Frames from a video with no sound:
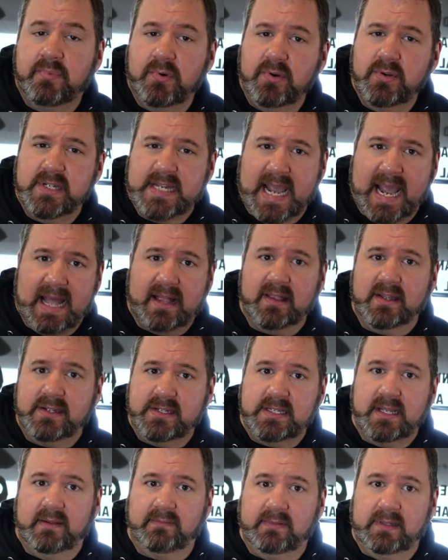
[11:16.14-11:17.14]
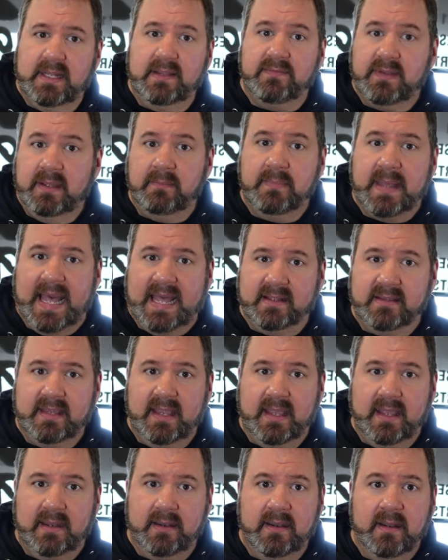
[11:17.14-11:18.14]
brutality of living back
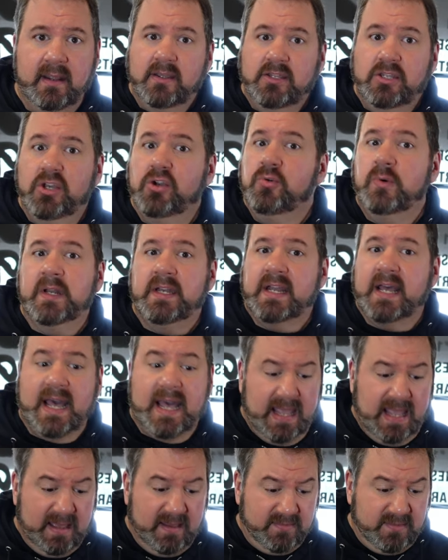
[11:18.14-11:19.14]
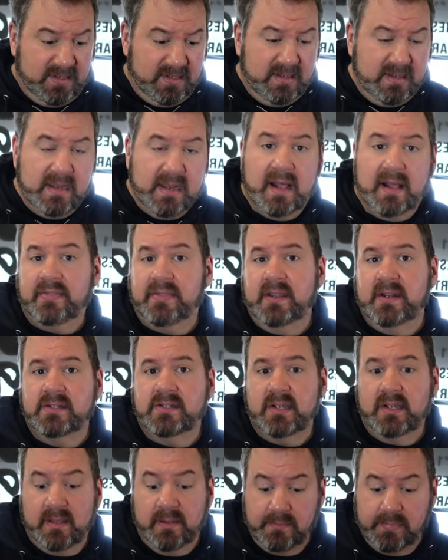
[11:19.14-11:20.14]
then. You and I have nothing
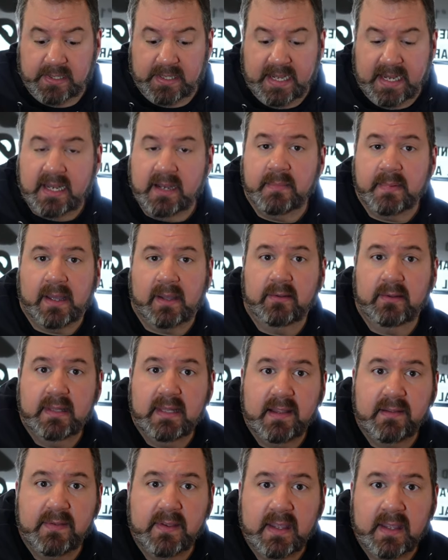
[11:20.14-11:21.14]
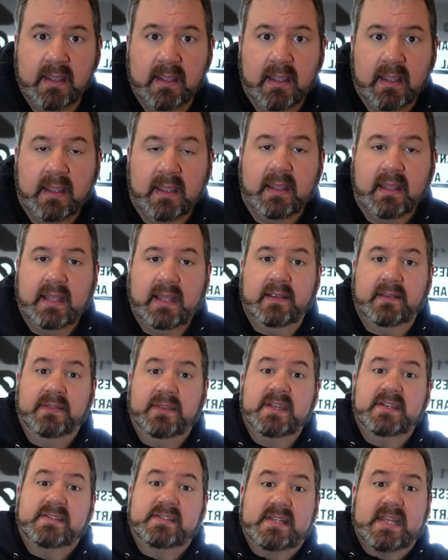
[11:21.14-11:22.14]
to complain about living in
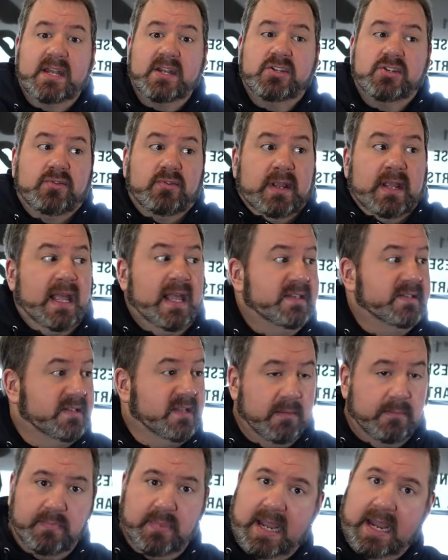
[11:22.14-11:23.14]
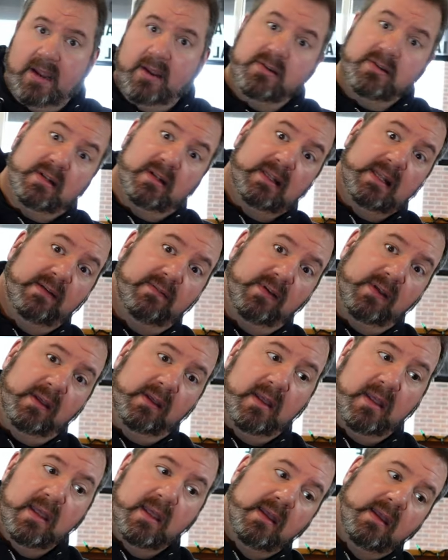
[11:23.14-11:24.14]
this century as compared to
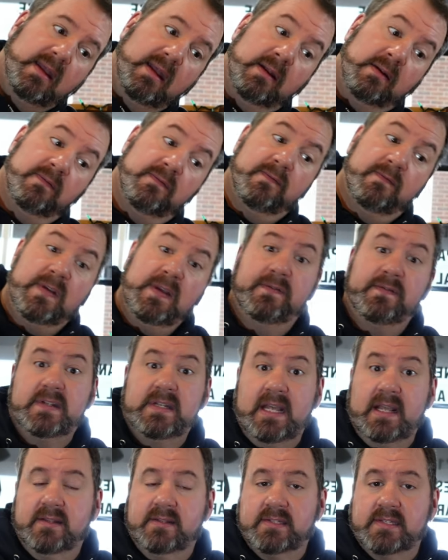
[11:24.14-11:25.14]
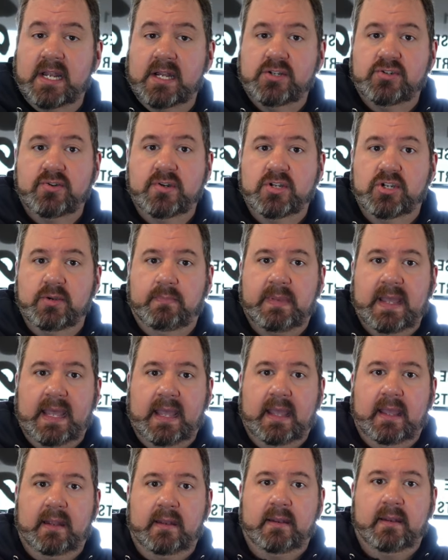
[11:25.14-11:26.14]
living in 15th century
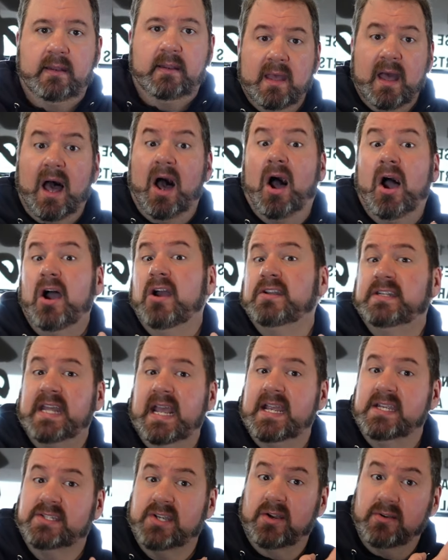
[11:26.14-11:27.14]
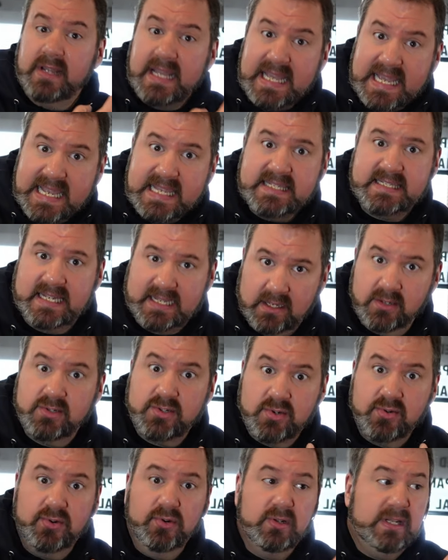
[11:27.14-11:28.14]
Japan. Our days are easy and
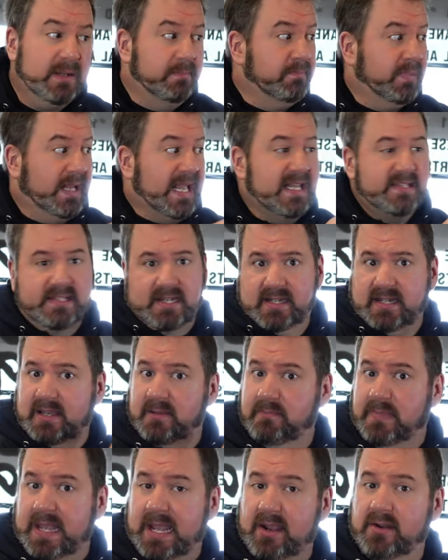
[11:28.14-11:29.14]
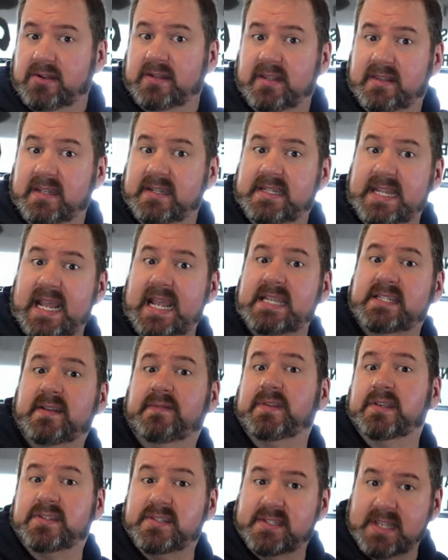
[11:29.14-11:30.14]
truly blessed compared to the days
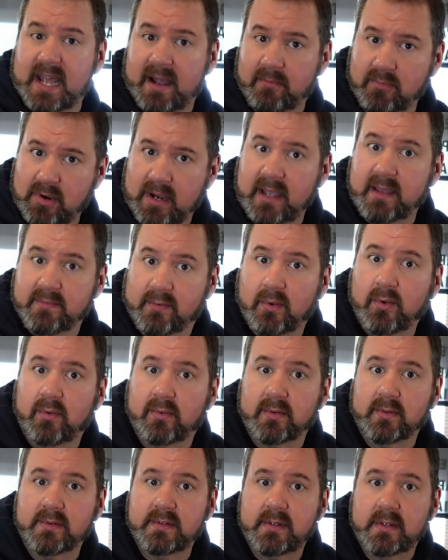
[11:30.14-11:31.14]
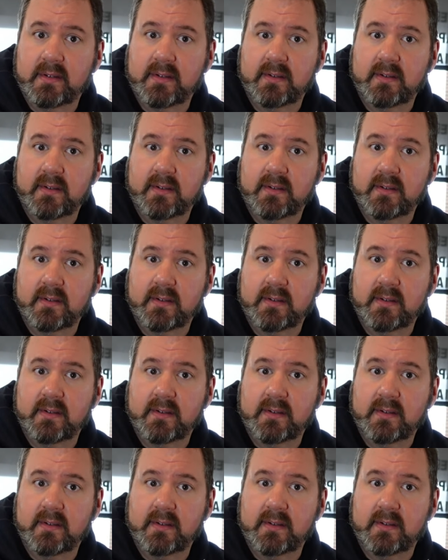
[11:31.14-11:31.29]
of the samurai of old.